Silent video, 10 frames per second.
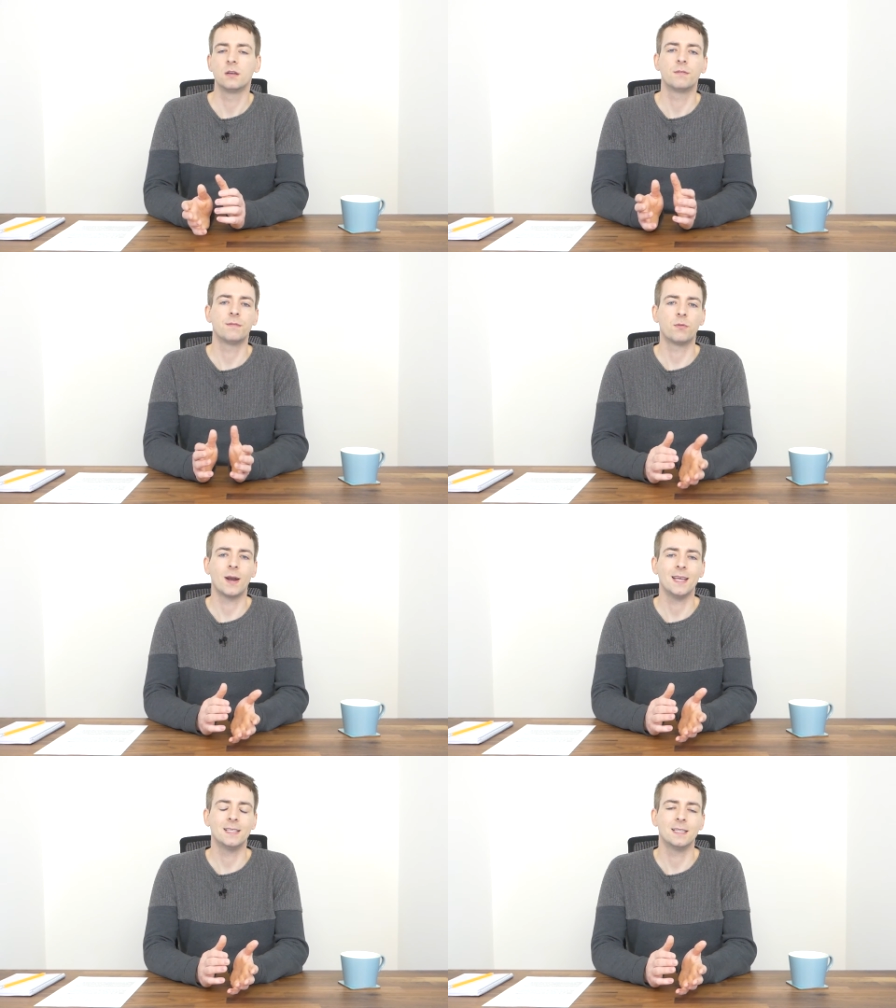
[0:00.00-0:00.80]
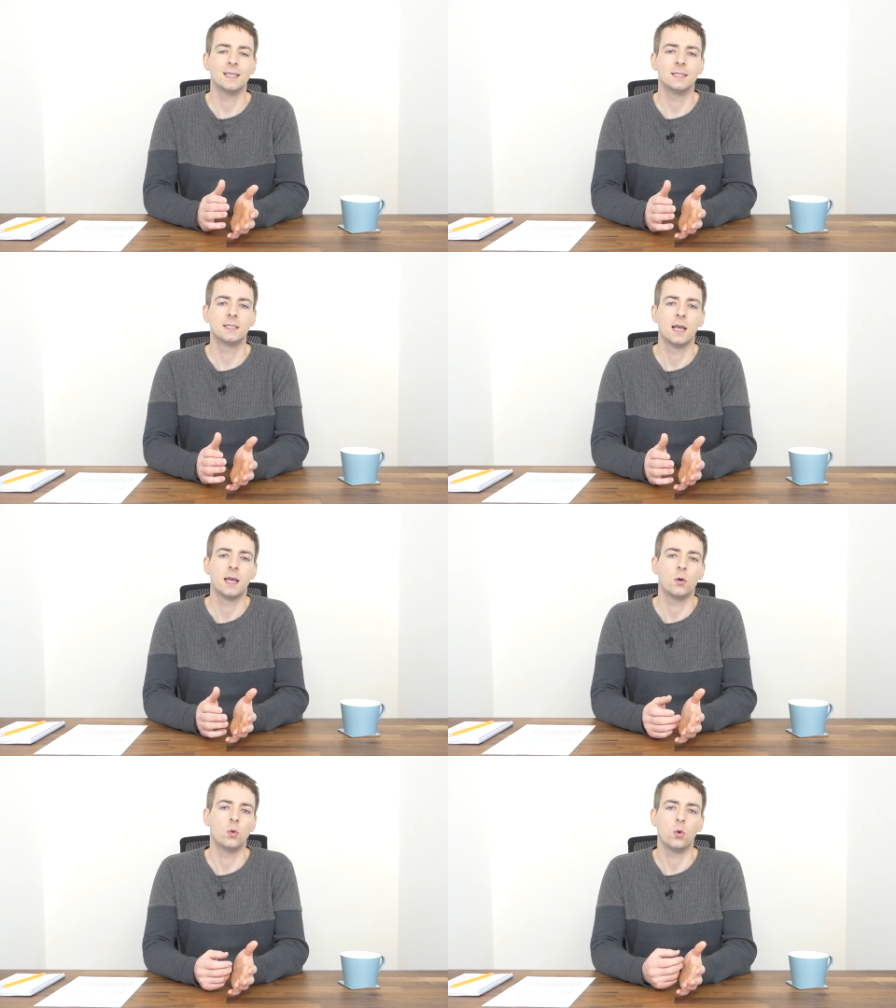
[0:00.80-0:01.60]
phrases,
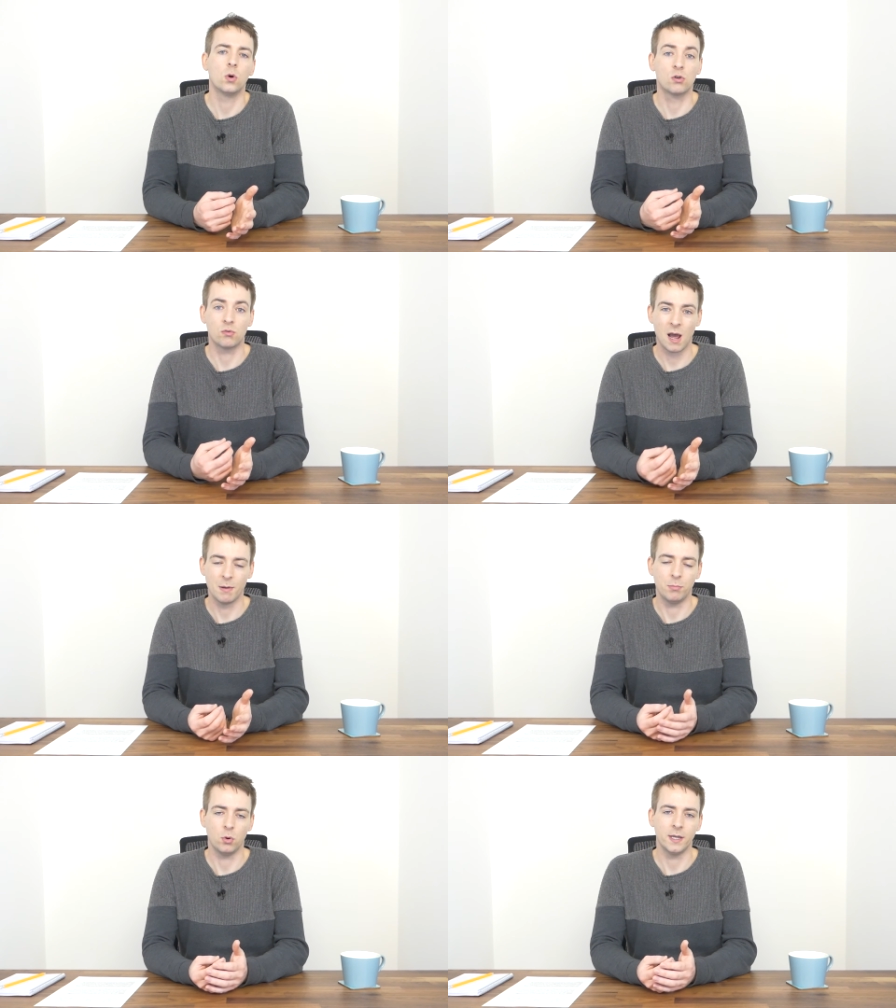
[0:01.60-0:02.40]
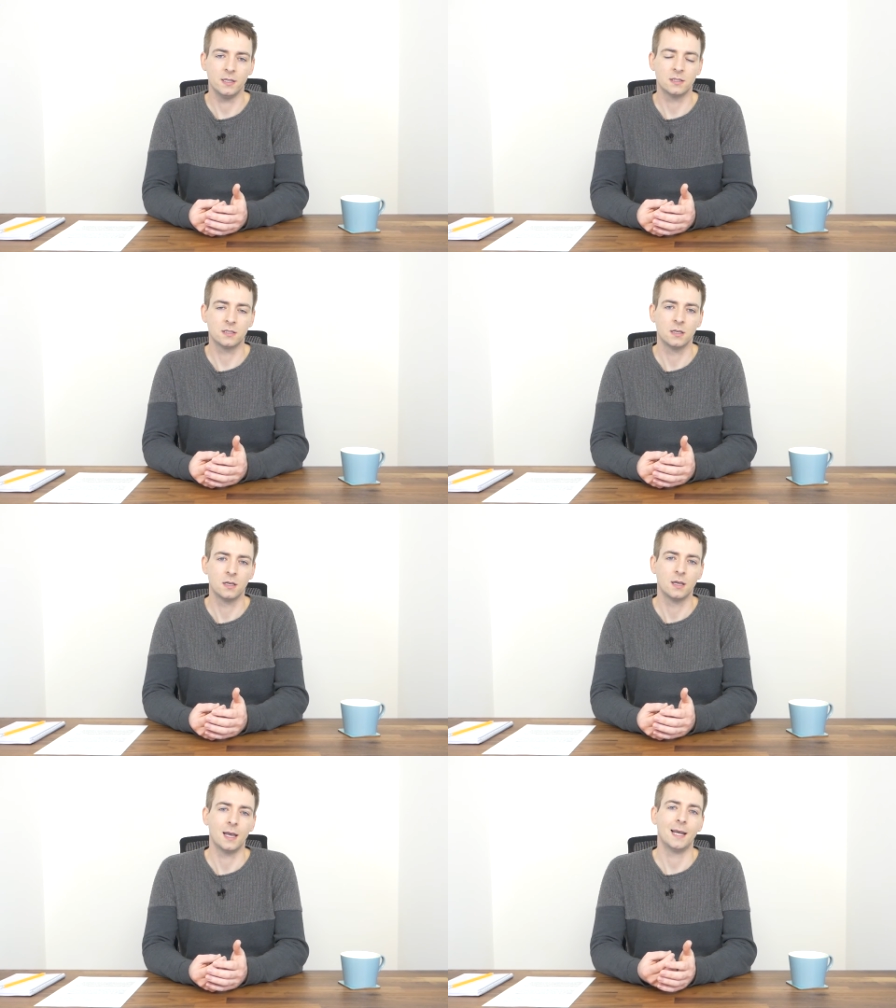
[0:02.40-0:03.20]
or grammar points
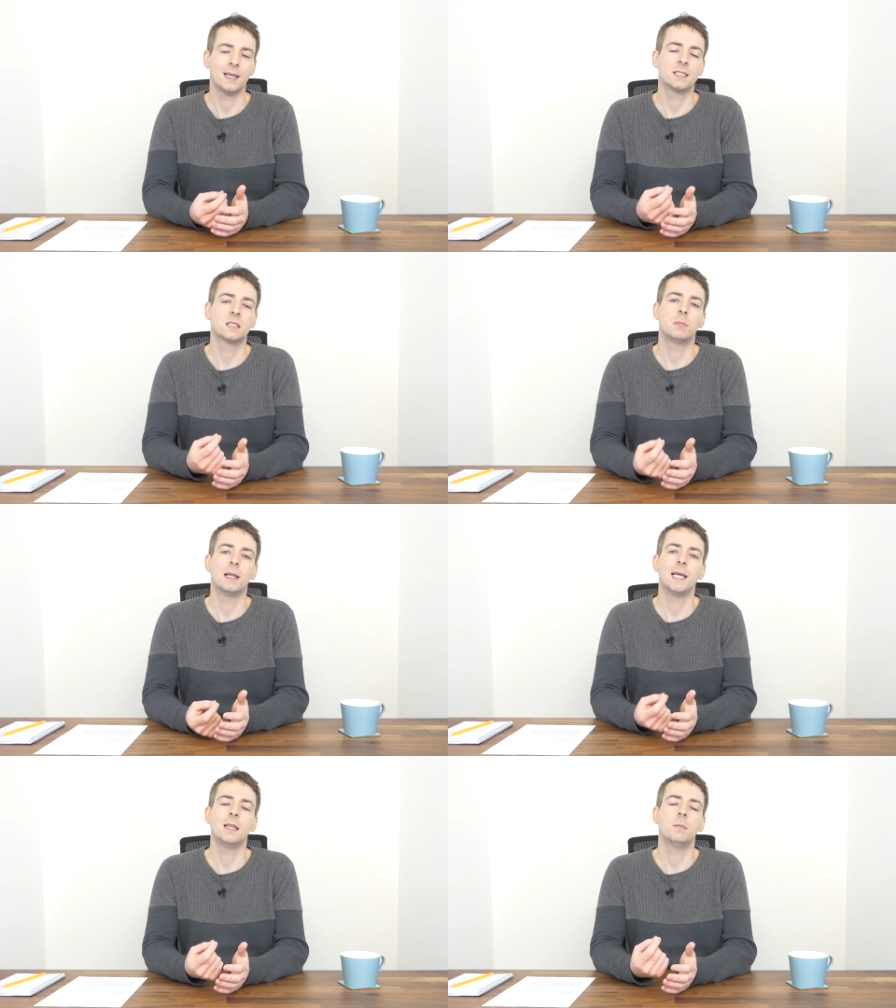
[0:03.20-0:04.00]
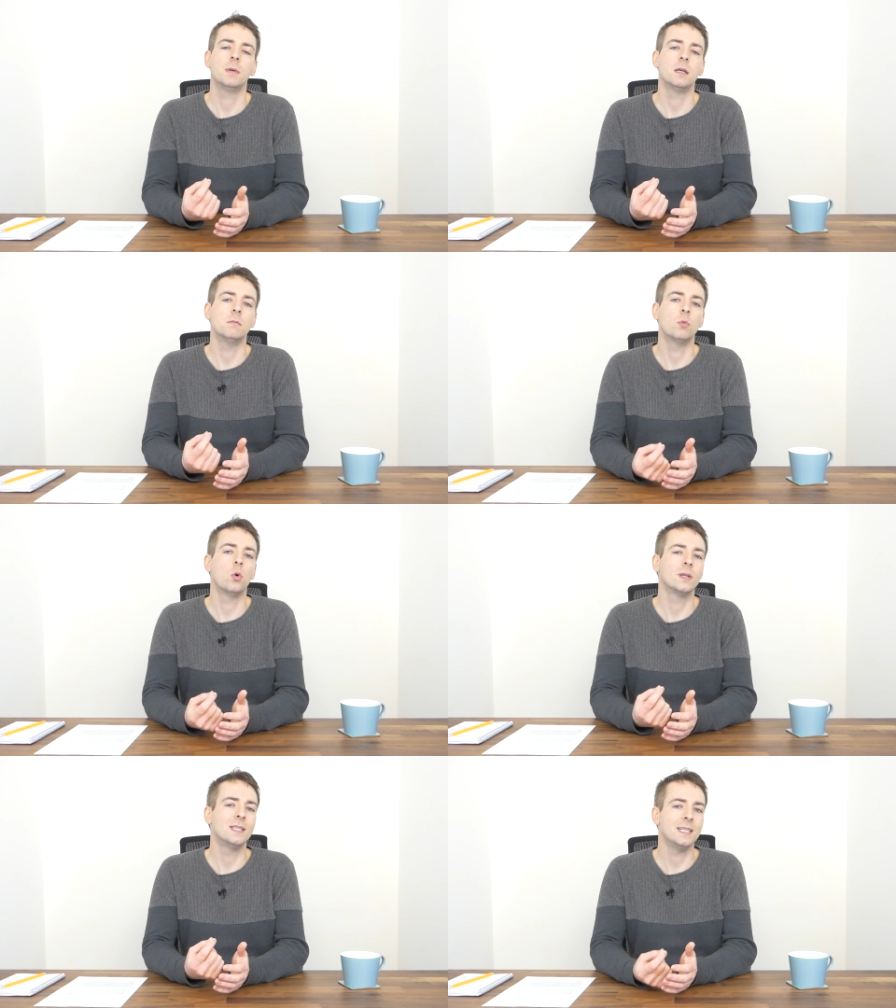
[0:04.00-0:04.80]
and explain them in
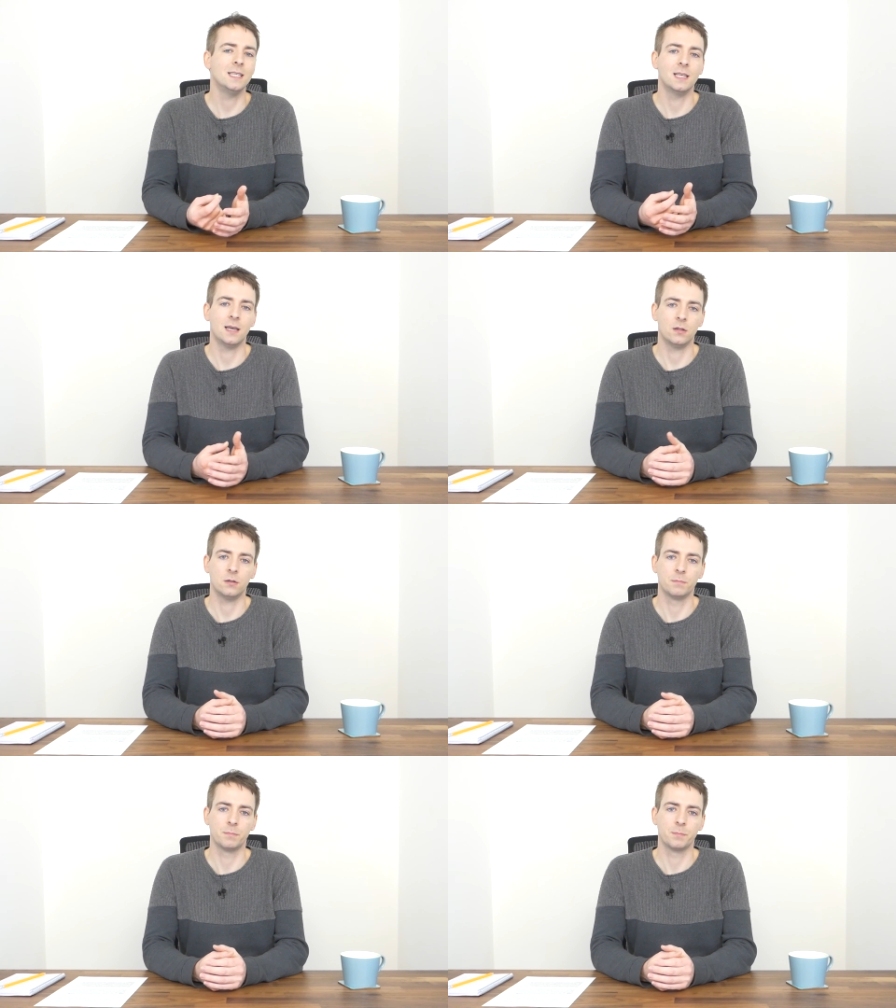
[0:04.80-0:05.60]
more detail.